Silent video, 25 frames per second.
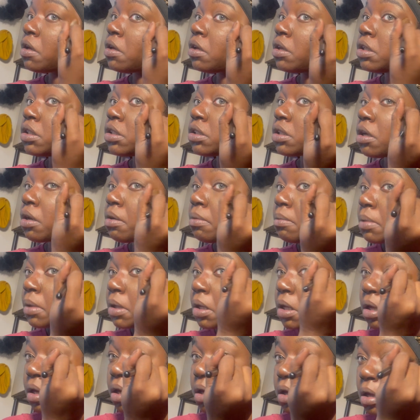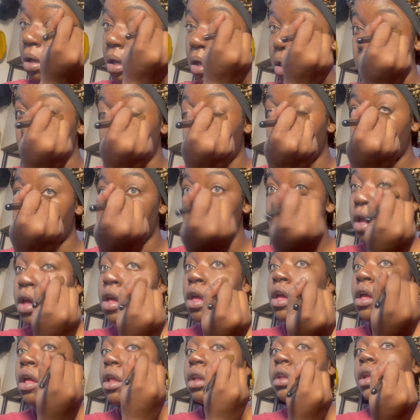it's gonna be
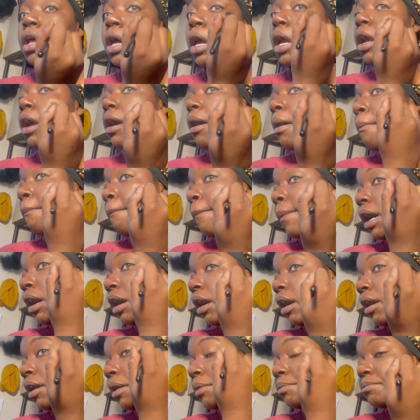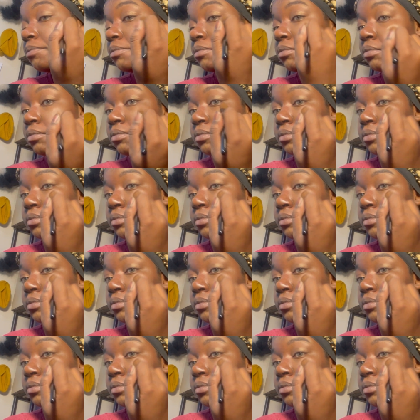like bomb.